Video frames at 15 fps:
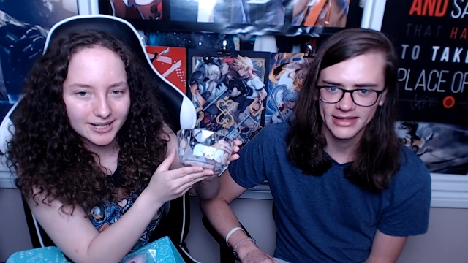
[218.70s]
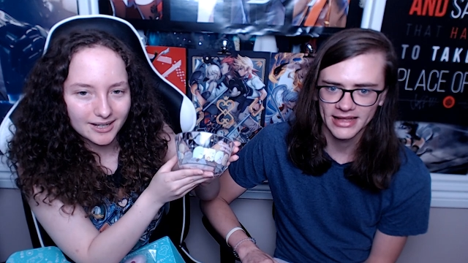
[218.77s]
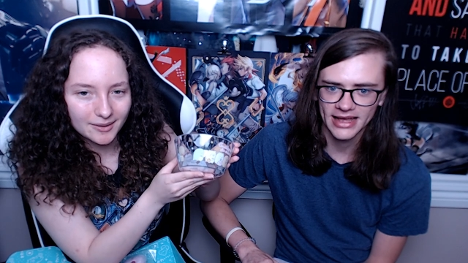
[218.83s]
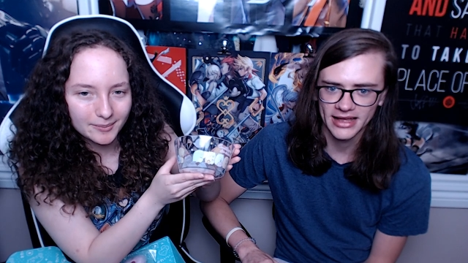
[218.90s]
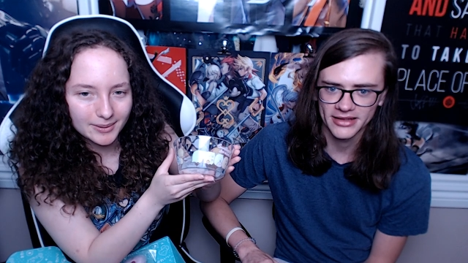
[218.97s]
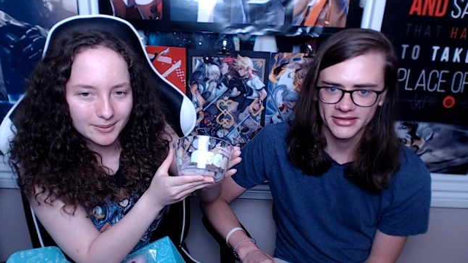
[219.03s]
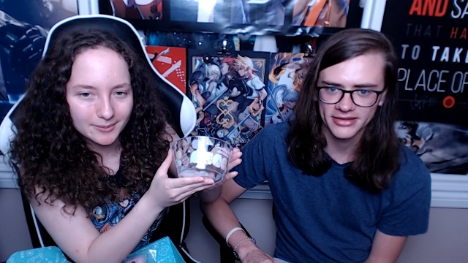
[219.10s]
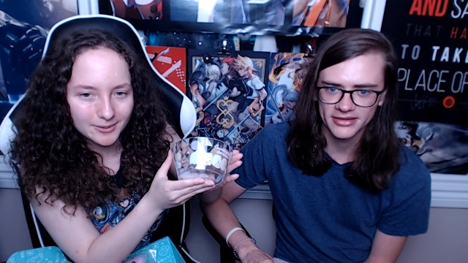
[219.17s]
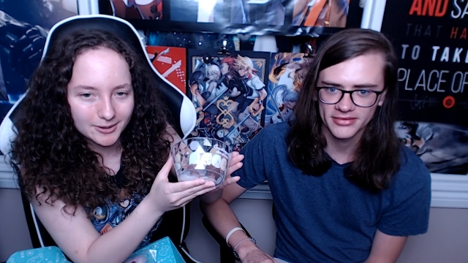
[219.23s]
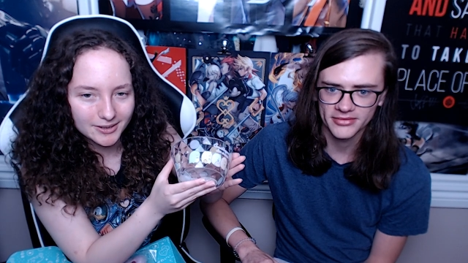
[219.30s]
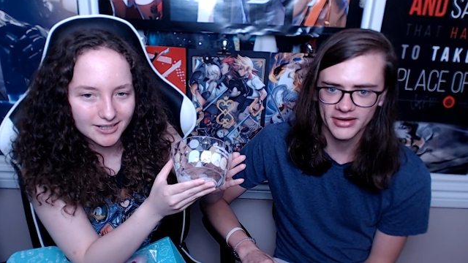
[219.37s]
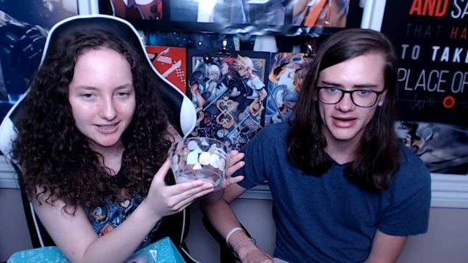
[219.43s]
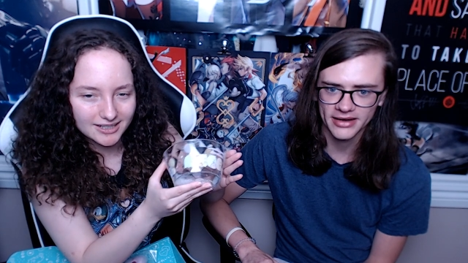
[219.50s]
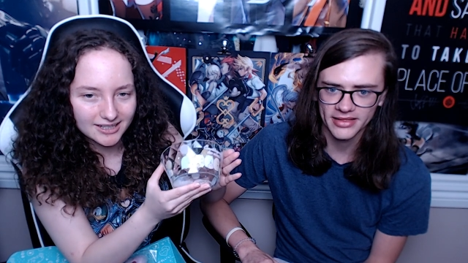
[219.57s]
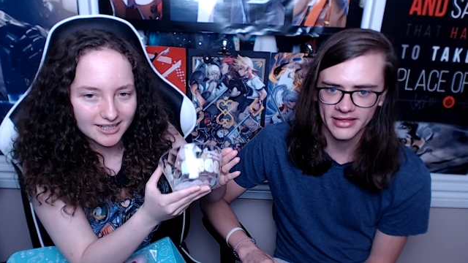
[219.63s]
Speaker 1: help it more?
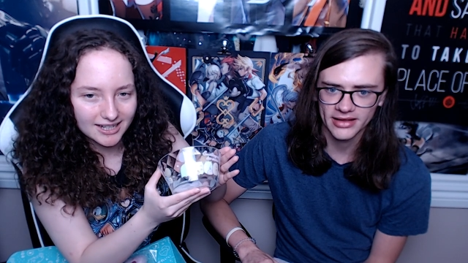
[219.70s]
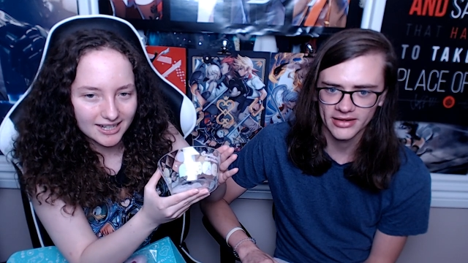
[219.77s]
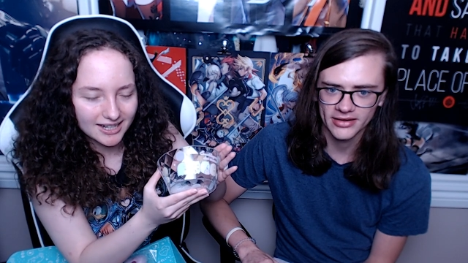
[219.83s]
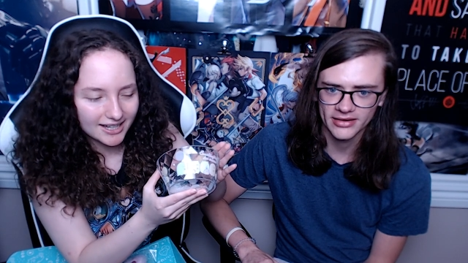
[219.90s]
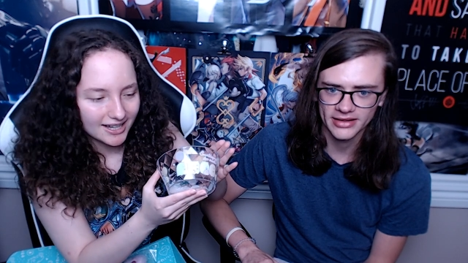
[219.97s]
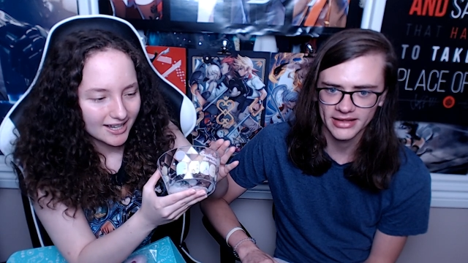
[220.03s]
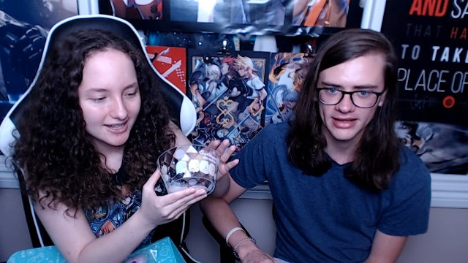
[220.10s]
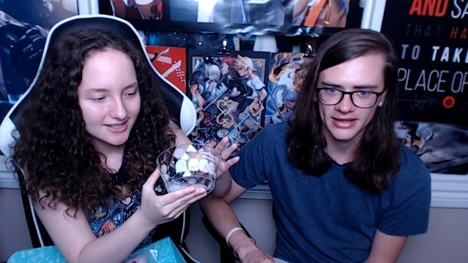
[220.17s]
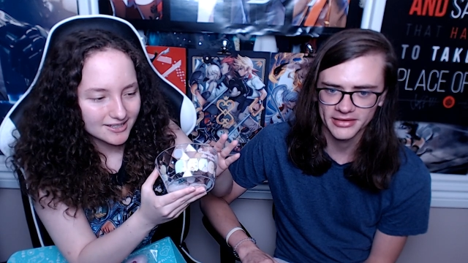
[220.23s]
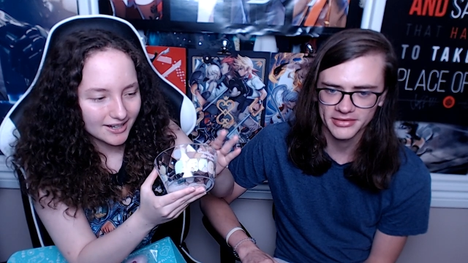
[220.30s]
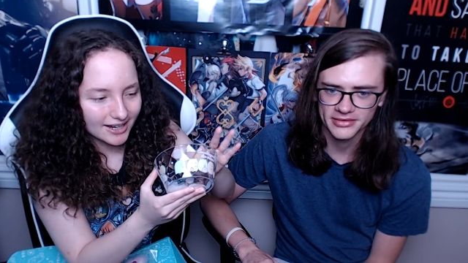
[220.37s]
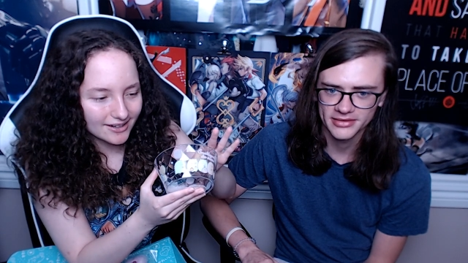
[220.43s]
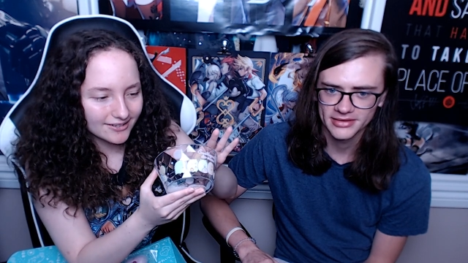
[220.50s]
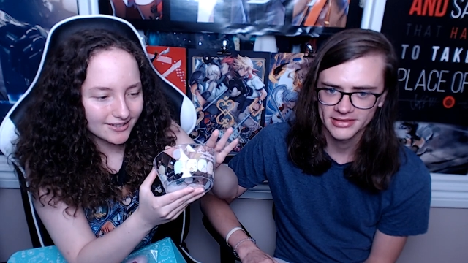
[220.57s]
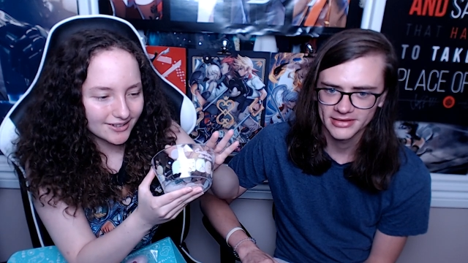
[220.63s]
Right there, yeah. So
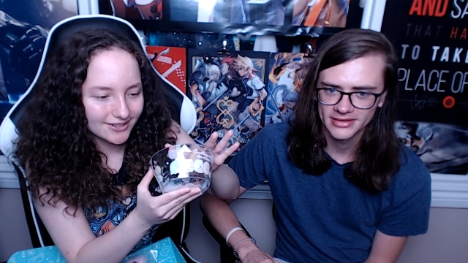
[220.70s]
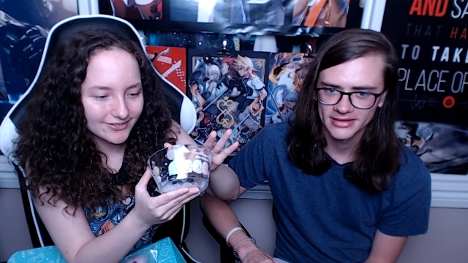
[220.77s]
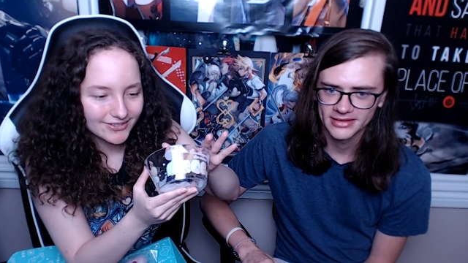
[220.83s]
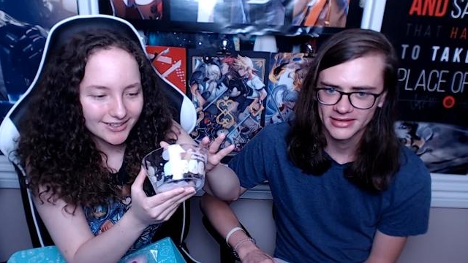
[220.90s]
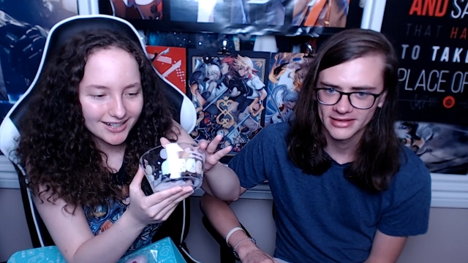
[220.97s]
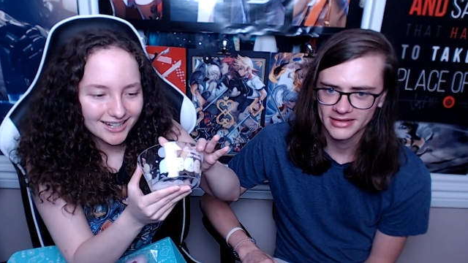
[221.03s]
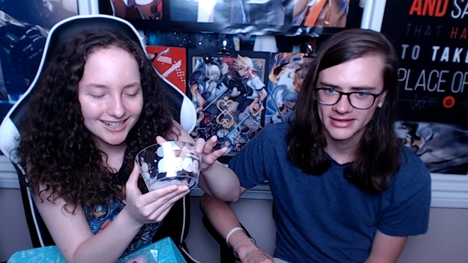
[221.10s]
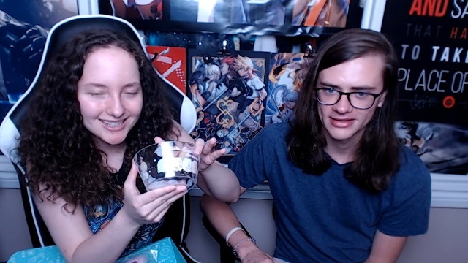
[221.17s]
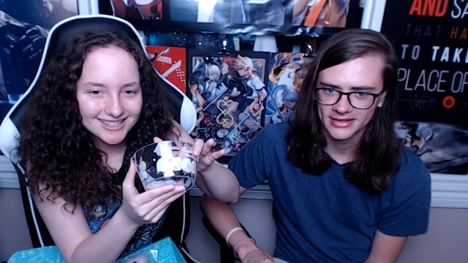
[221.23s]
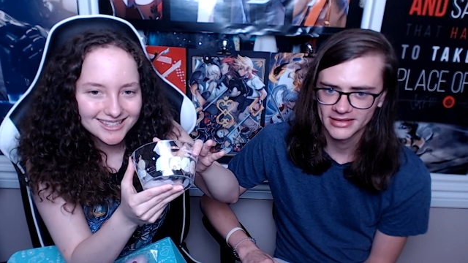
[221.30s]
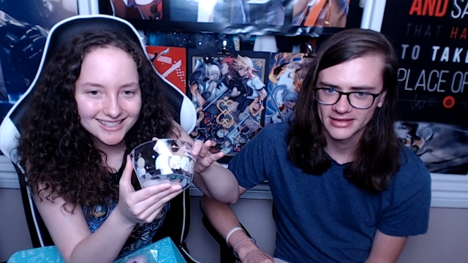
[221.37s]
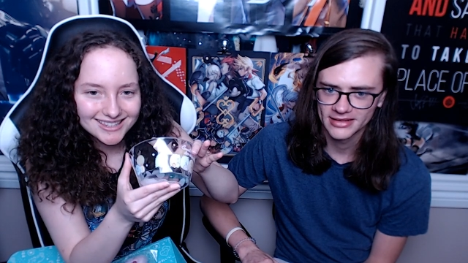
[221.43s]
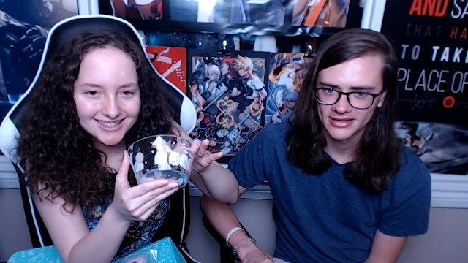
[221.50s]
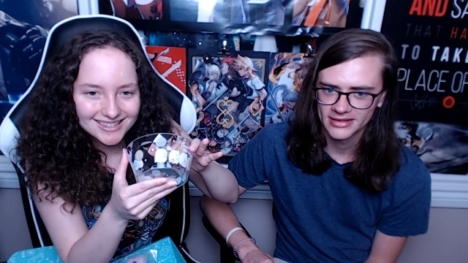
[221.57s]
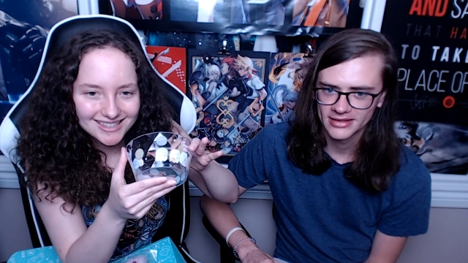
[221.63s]
I don't know if you guys
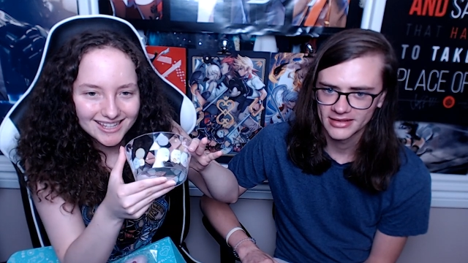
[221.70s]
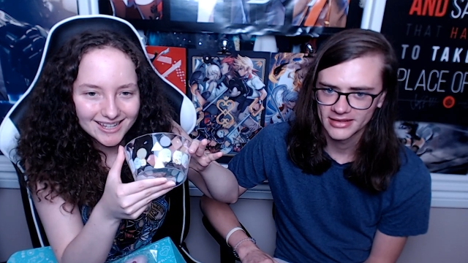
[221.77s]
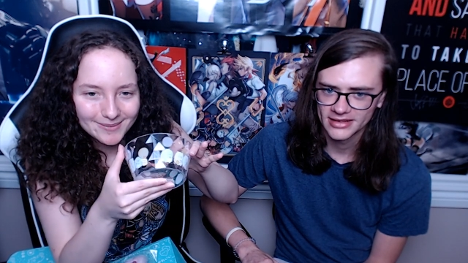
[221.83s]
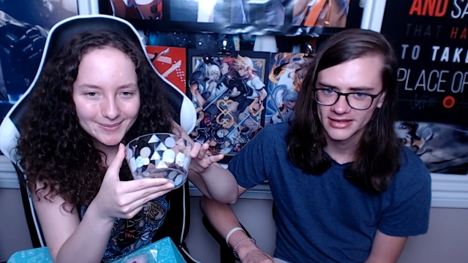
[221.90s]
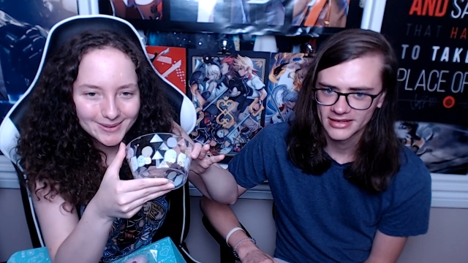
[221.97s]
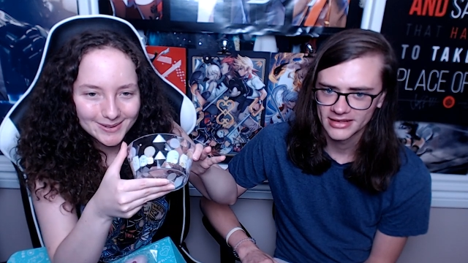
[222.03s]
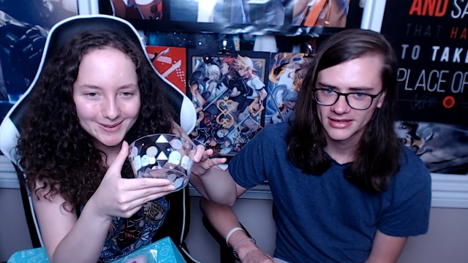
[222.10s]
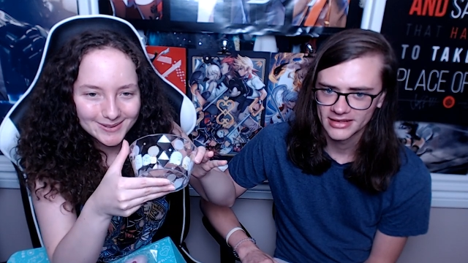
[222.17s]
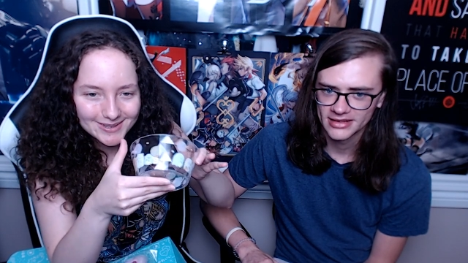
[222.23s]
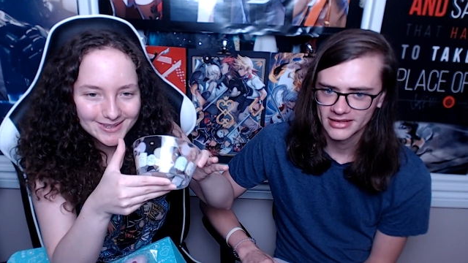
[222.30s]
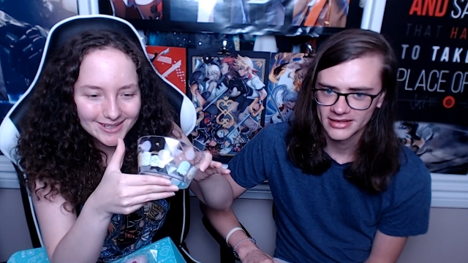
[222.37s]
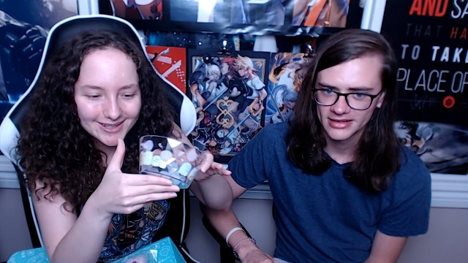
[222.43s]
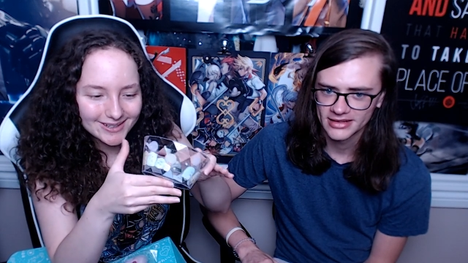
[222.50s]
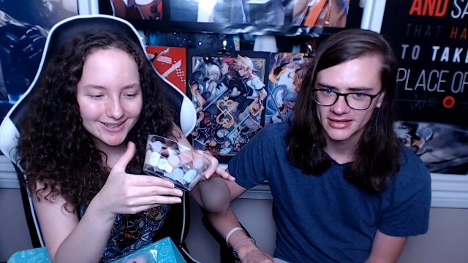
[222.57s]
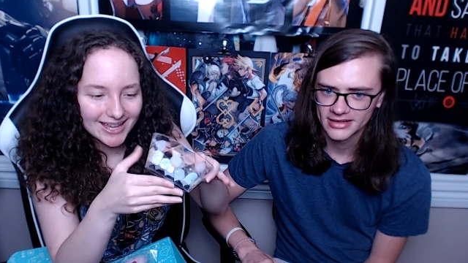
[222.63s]
can see, but there's
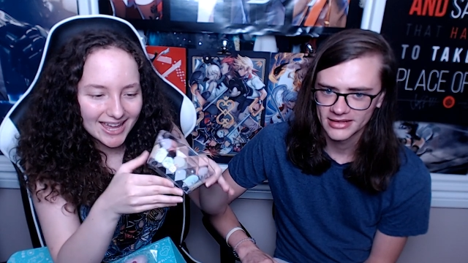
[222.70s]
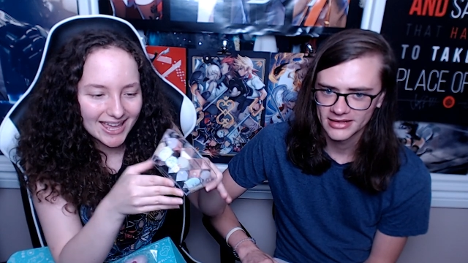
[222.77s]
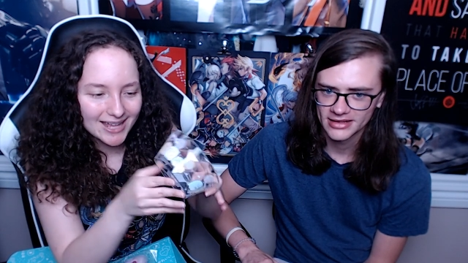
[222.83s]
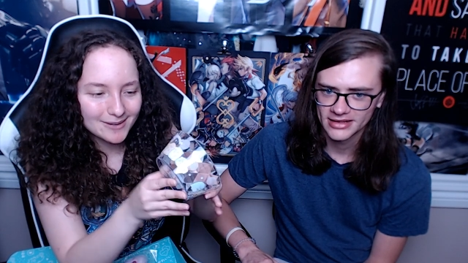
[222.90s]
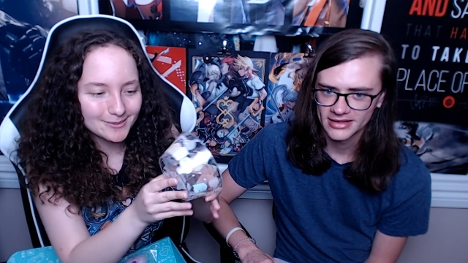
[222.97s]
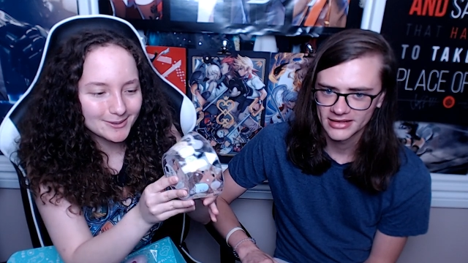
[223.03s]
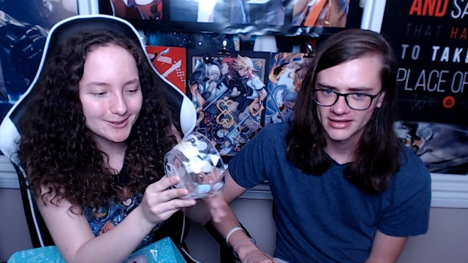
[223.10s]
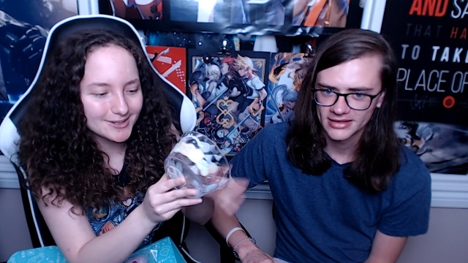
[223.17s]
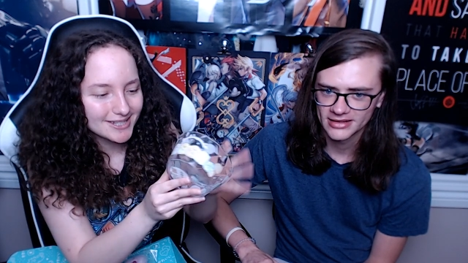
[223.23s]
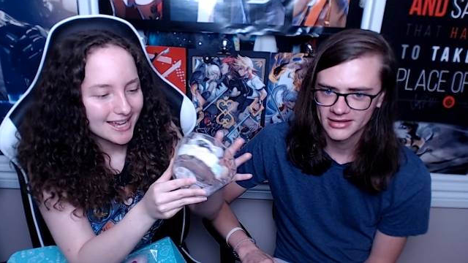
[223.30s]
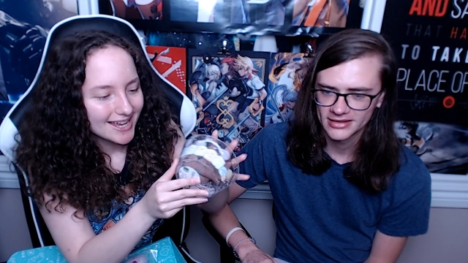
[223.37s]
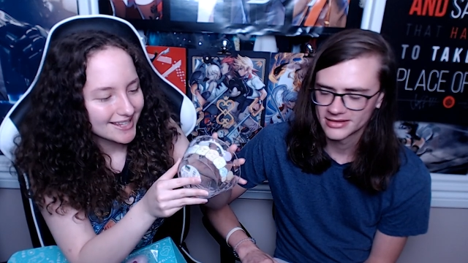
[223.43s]
little animals.